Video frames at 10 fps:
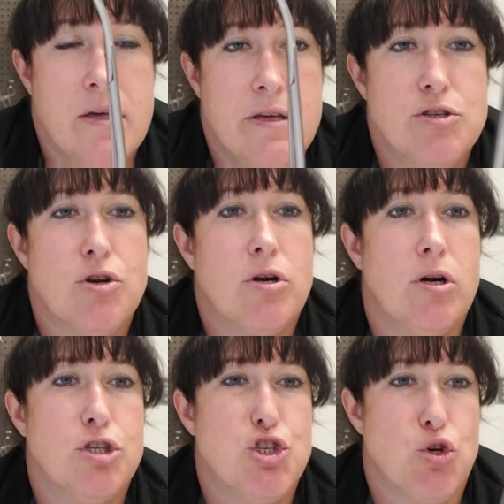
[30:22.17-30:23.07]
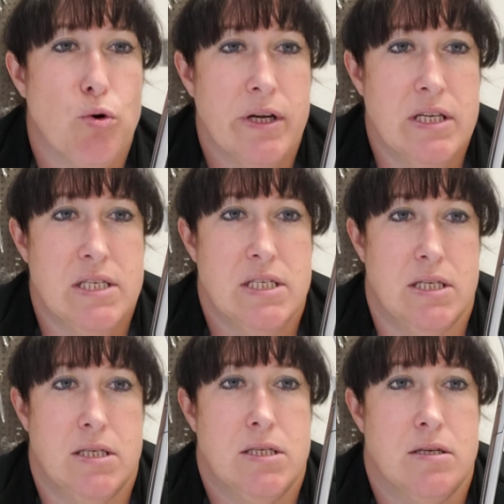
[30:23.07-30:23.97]
These are called
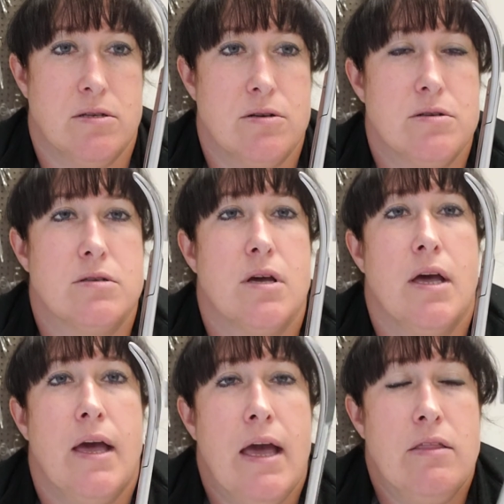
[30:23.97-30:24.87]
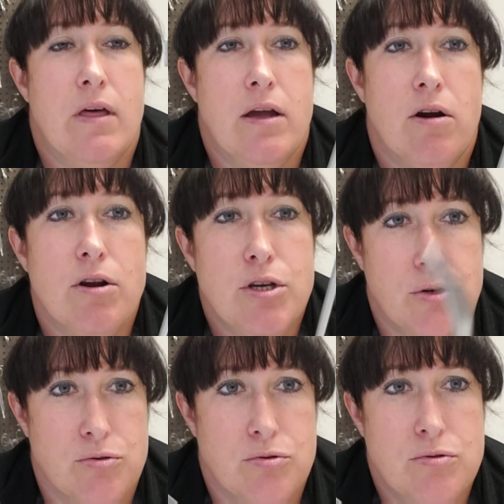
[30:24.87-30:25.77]
Jorgensen scissors, and they are
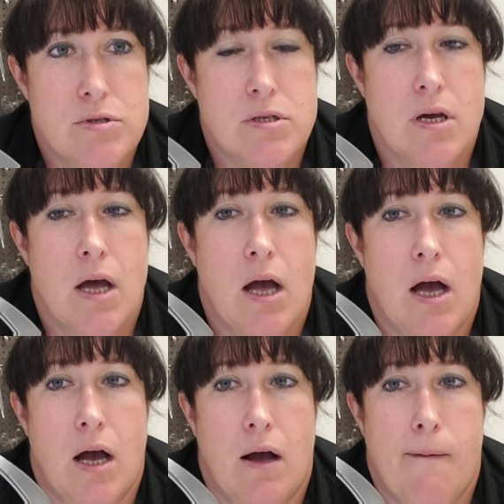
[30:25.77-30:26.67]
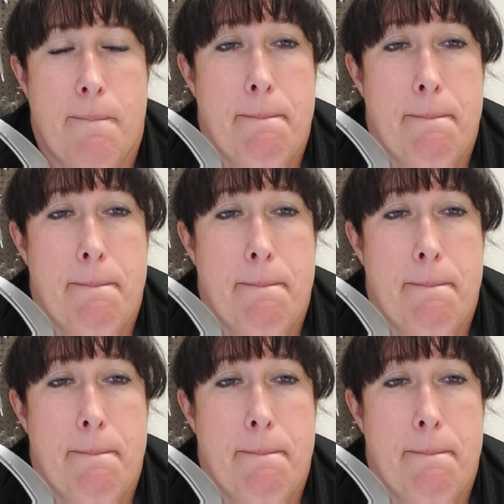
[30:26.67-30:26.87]
used, I